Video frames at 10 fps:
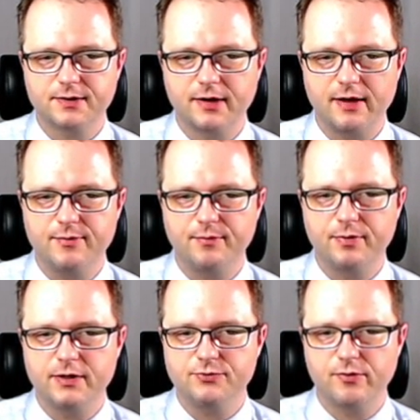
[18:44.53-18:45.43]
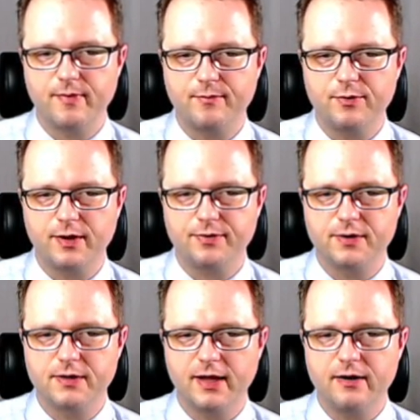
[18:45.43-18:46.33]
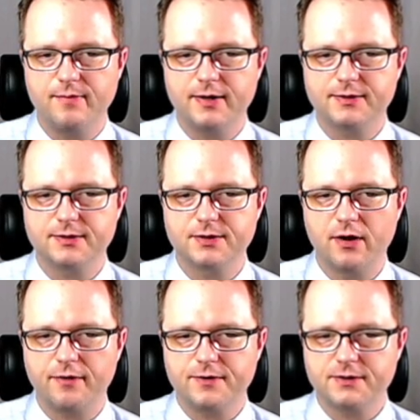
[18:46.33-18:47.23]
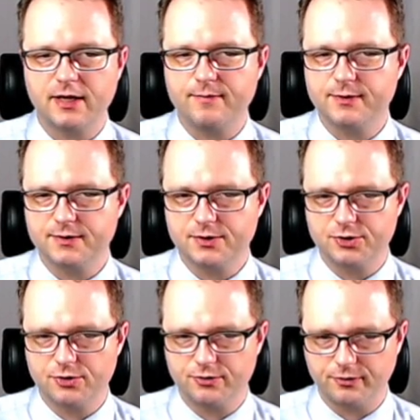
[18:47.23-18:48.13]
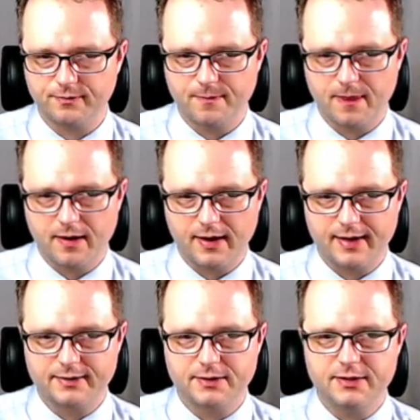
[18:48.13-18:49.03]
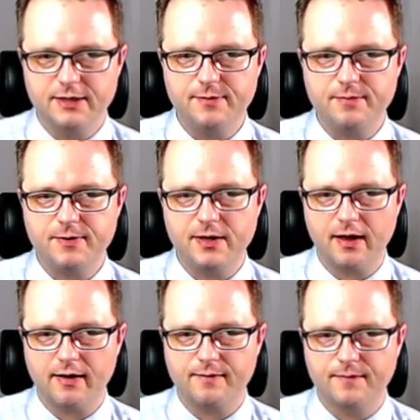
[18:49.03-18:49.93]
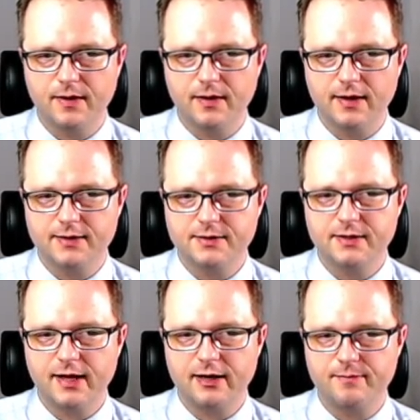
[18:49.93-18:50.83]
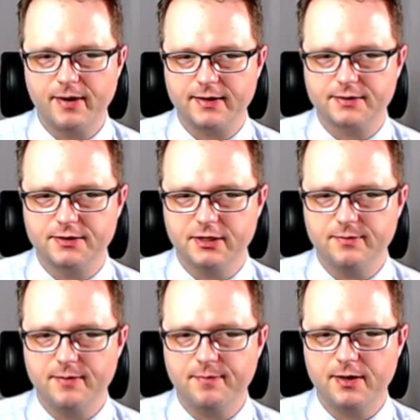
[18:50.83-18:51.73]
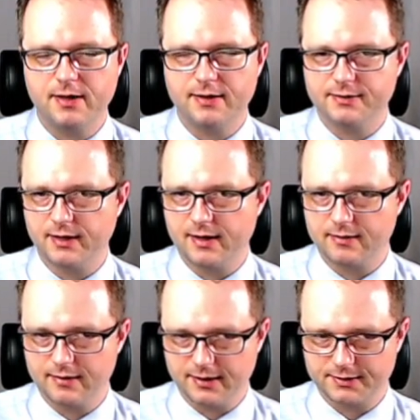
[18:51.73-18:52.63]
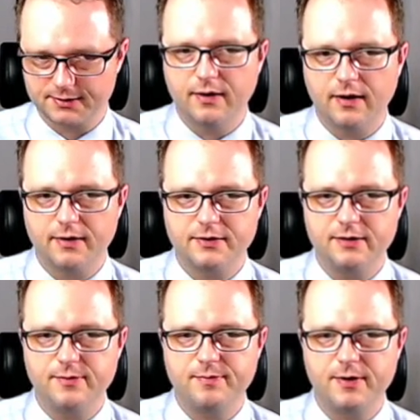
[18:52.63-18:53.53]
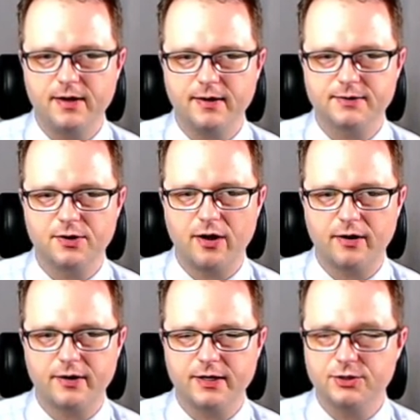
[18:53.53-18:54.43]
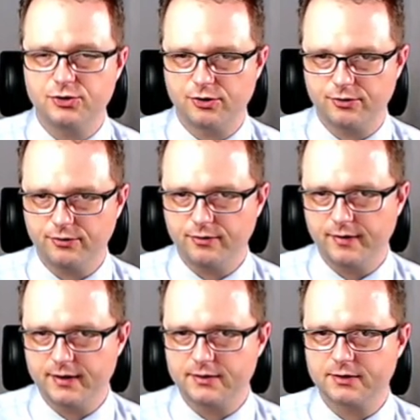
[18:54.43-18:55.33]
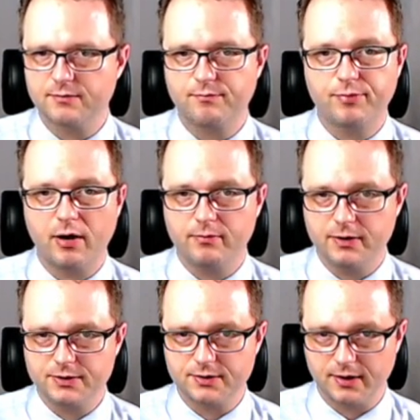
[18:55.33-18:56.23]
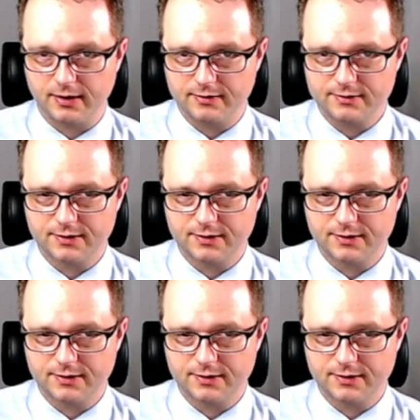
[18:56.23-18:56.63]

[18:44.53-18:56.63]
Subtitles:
Okay, but please remember that the database is not the same as the journal. And DBpedia is a database. DBpedia is like this. A DBpedia is not a journal. It doesn't publish things.